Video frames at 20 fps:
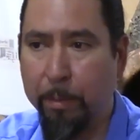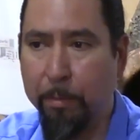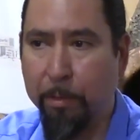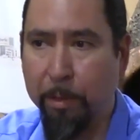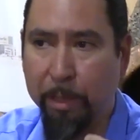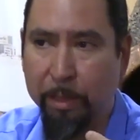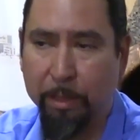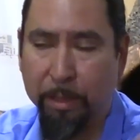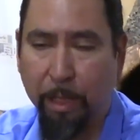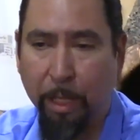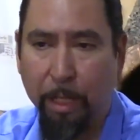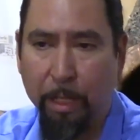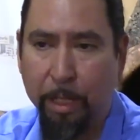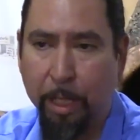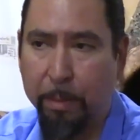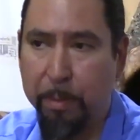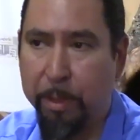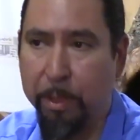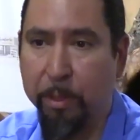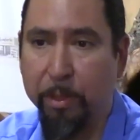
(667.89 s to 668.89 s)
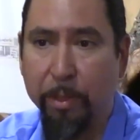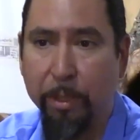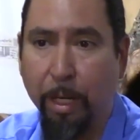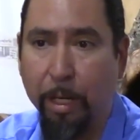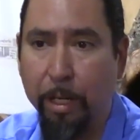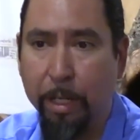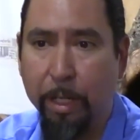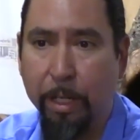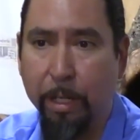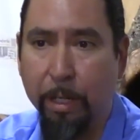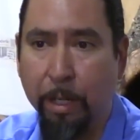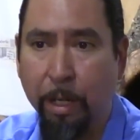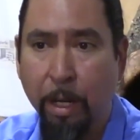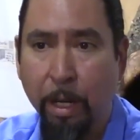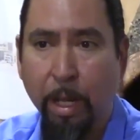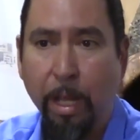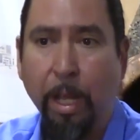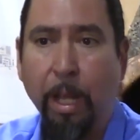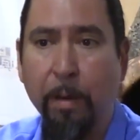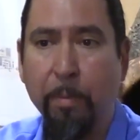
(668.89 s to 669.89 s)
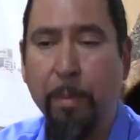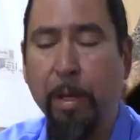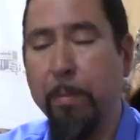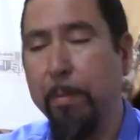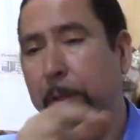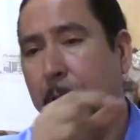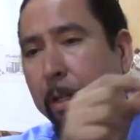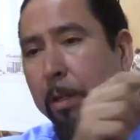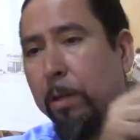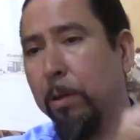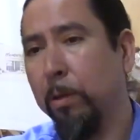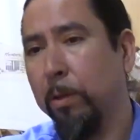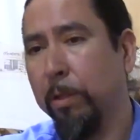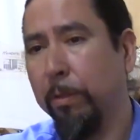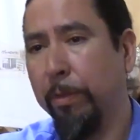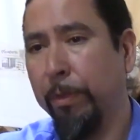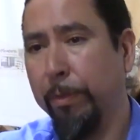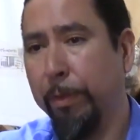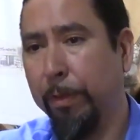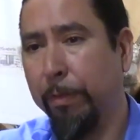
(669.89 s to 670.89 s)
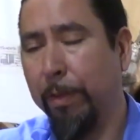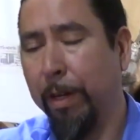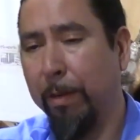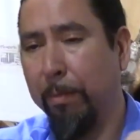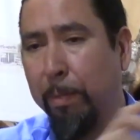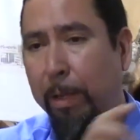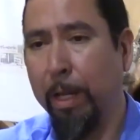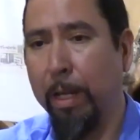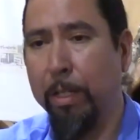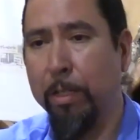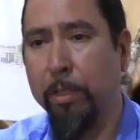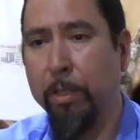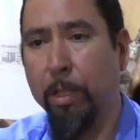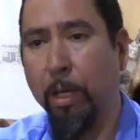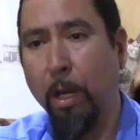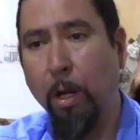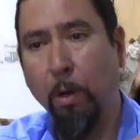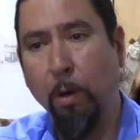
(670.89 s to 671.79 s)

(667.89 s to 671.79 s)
A lot of times they'll start here, and maybe they'll go to 55 plus,